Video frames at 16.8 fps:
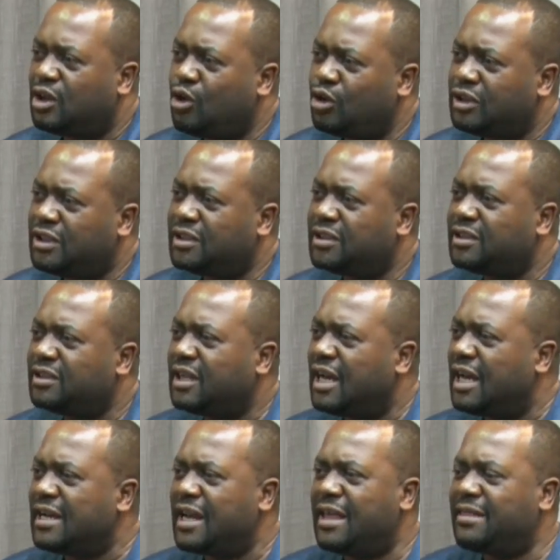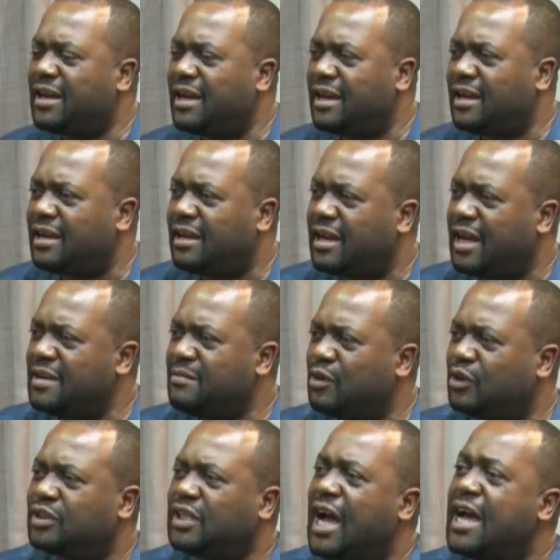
goat and other animals,